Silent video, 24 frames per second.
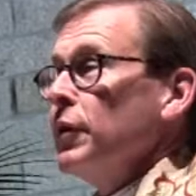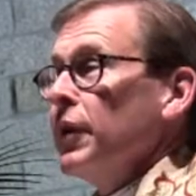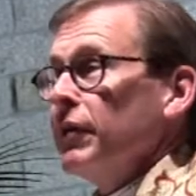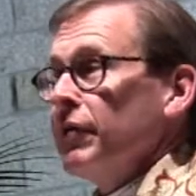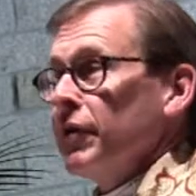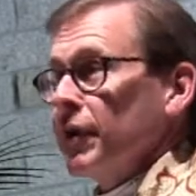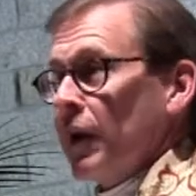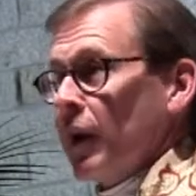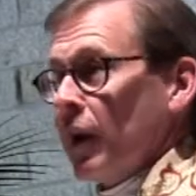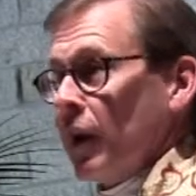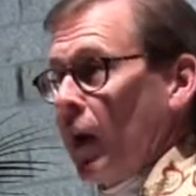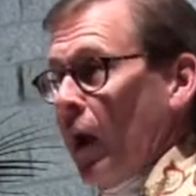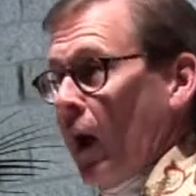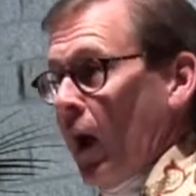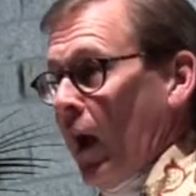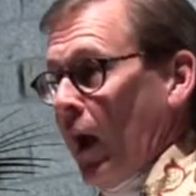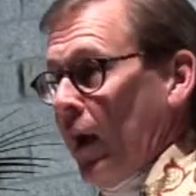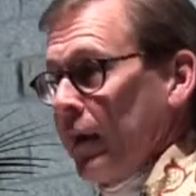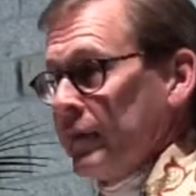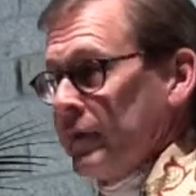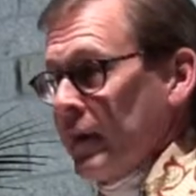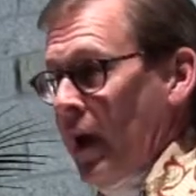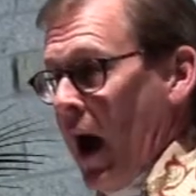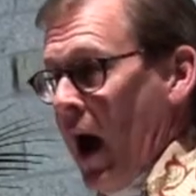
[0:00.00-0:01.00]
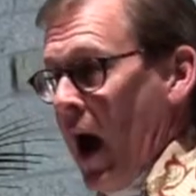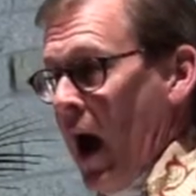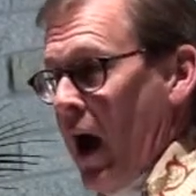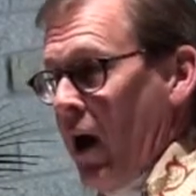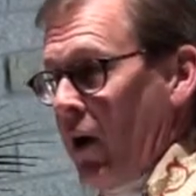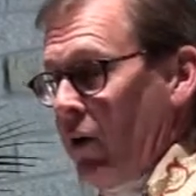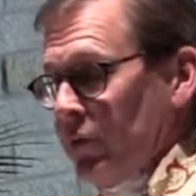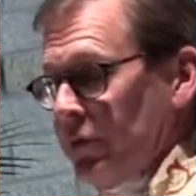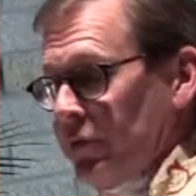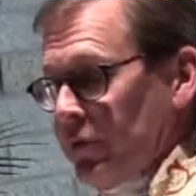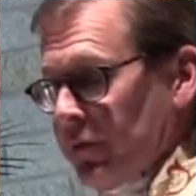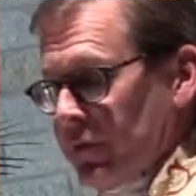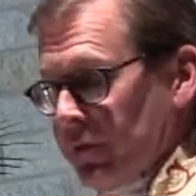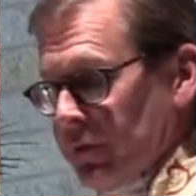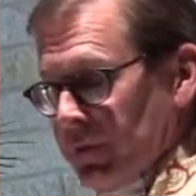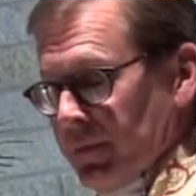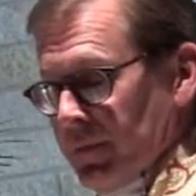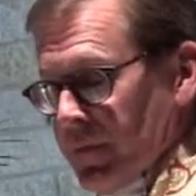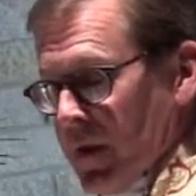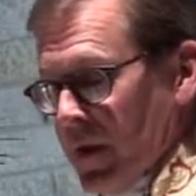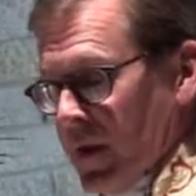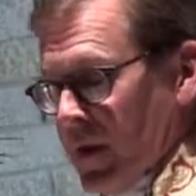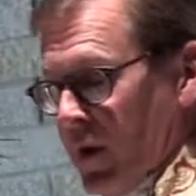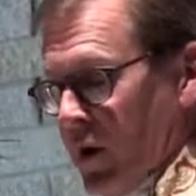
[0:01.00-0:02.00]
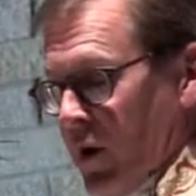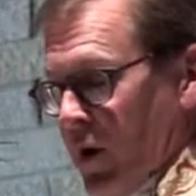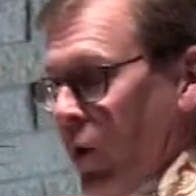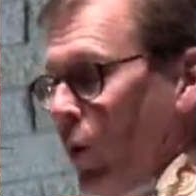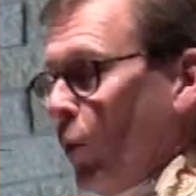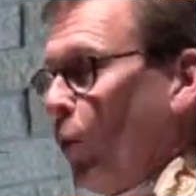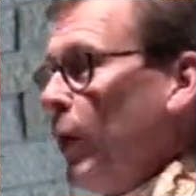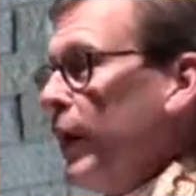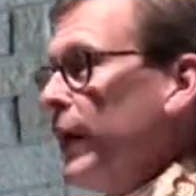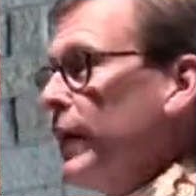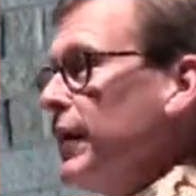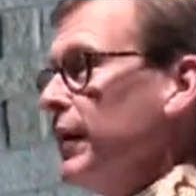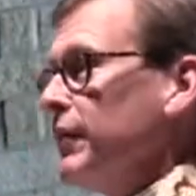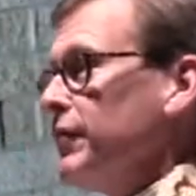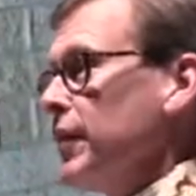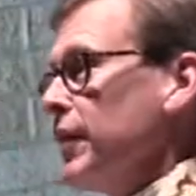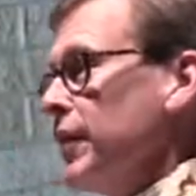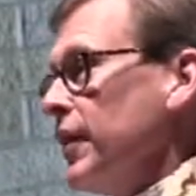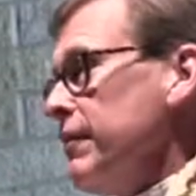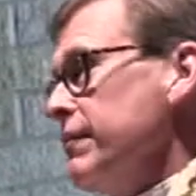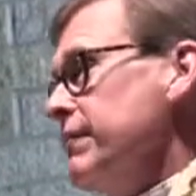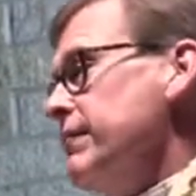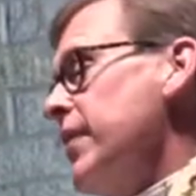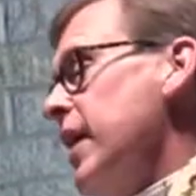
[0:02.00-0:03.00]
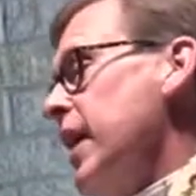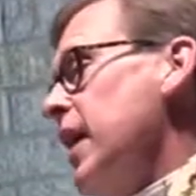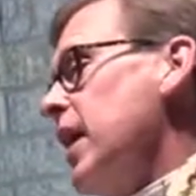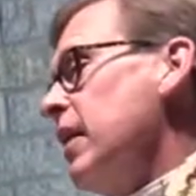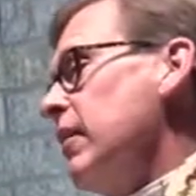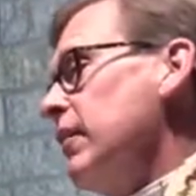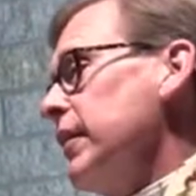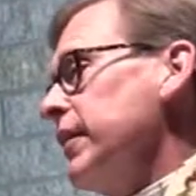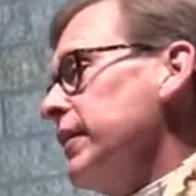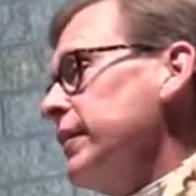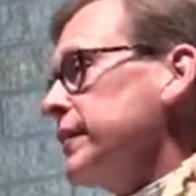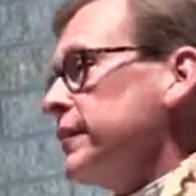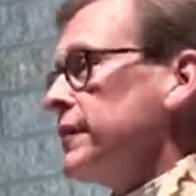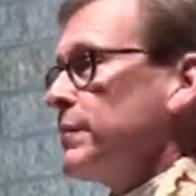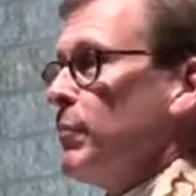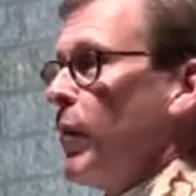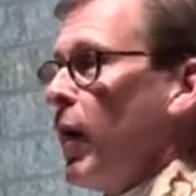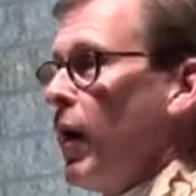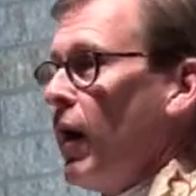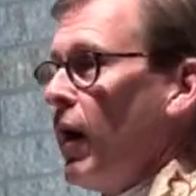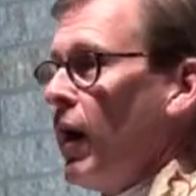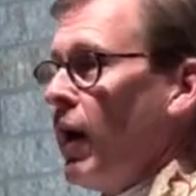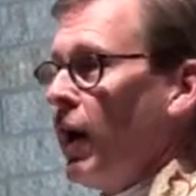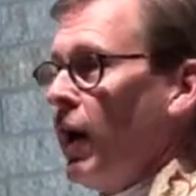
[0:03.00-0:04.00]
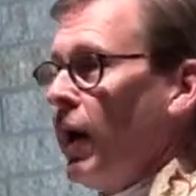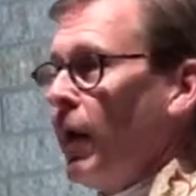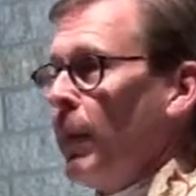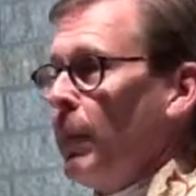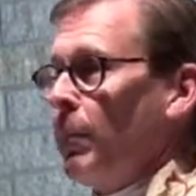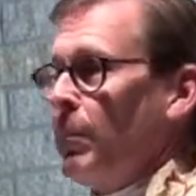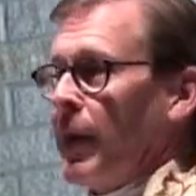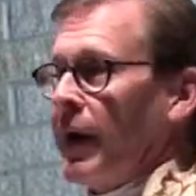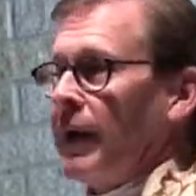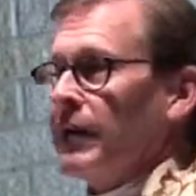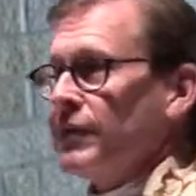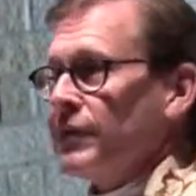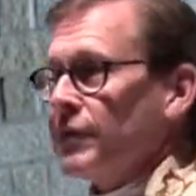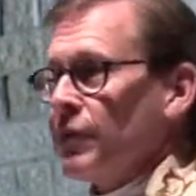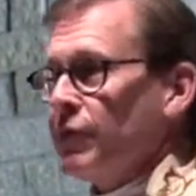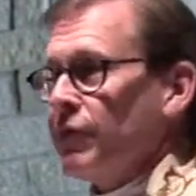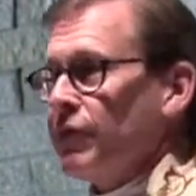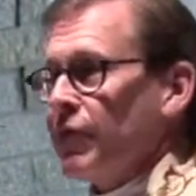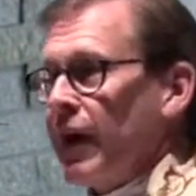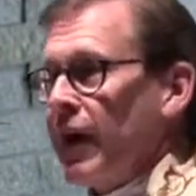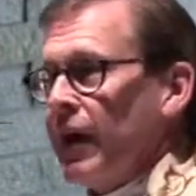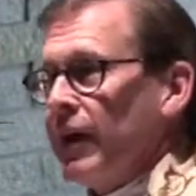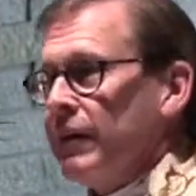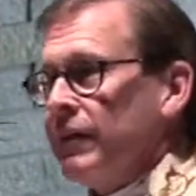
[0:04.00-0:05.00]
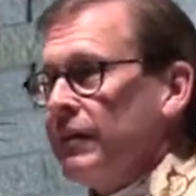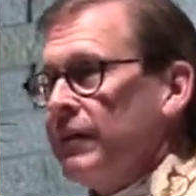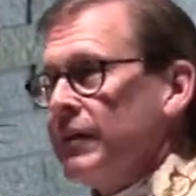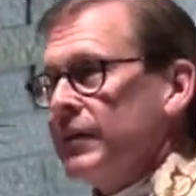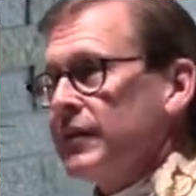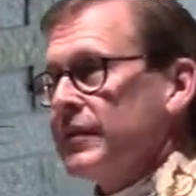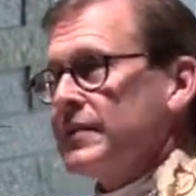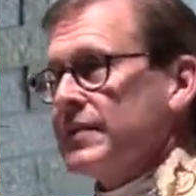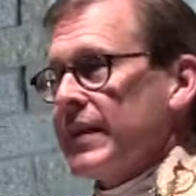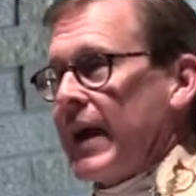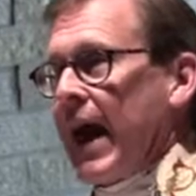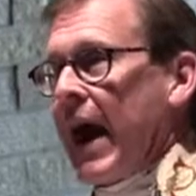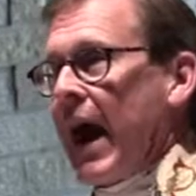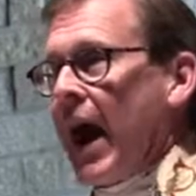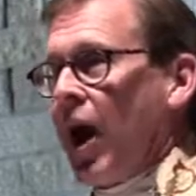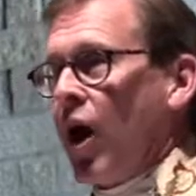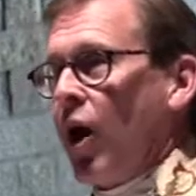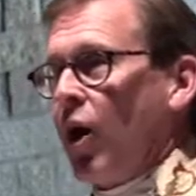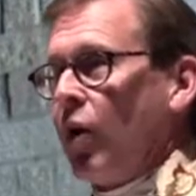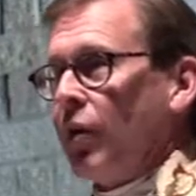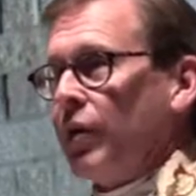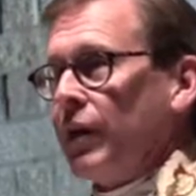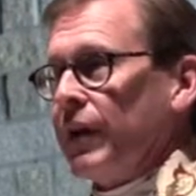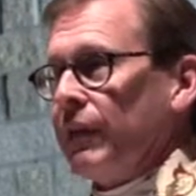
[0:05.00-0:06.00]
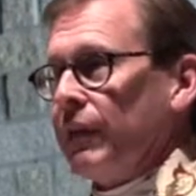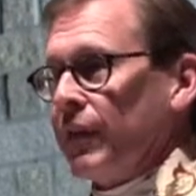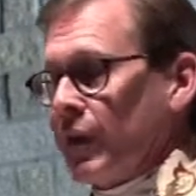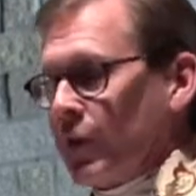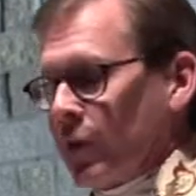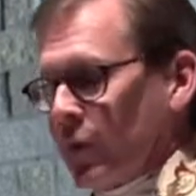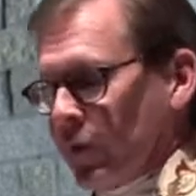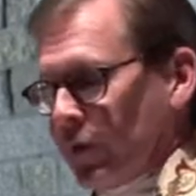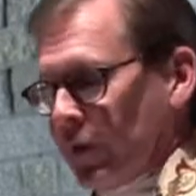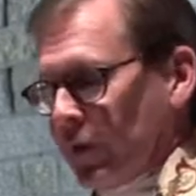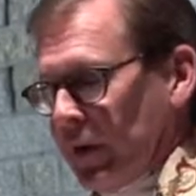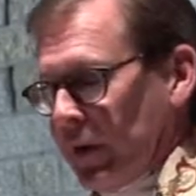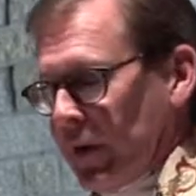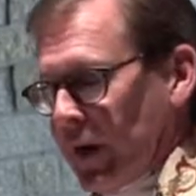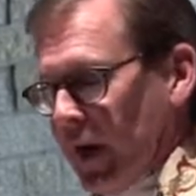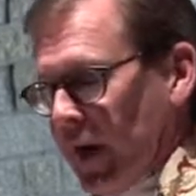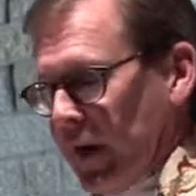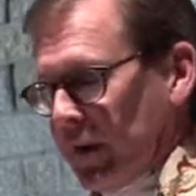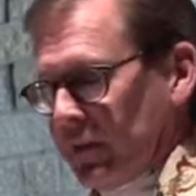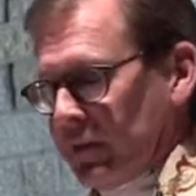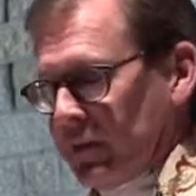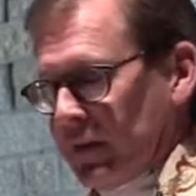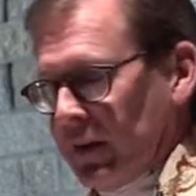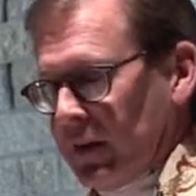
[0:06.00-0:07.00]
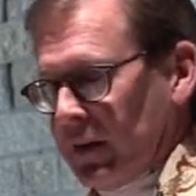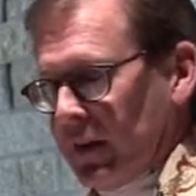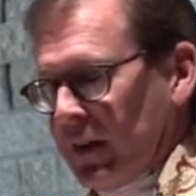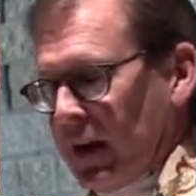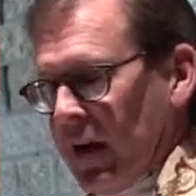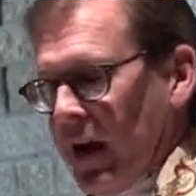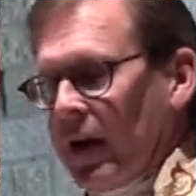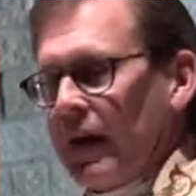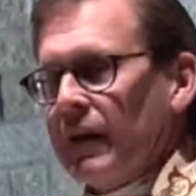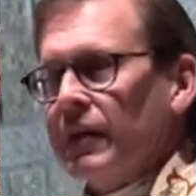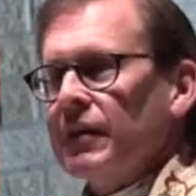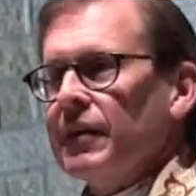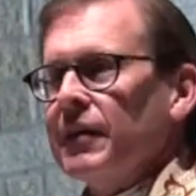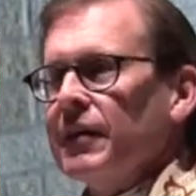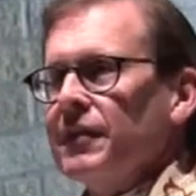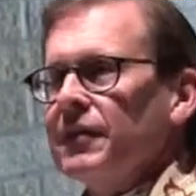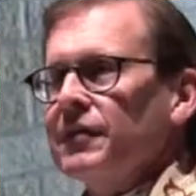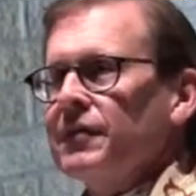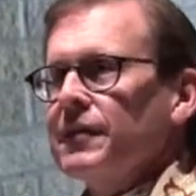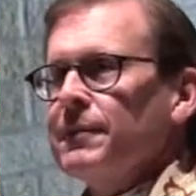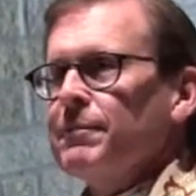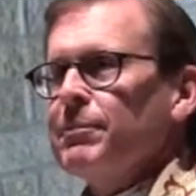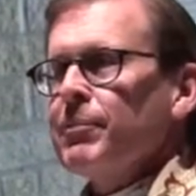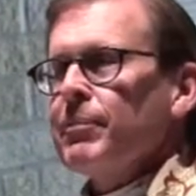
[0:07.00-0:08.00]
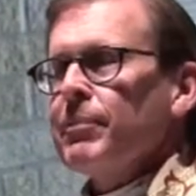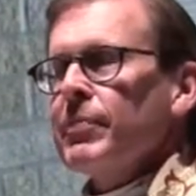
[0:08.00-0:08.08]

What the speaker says: live in a glass house. We lived in a very small Pennsylvania town in the early 1990s.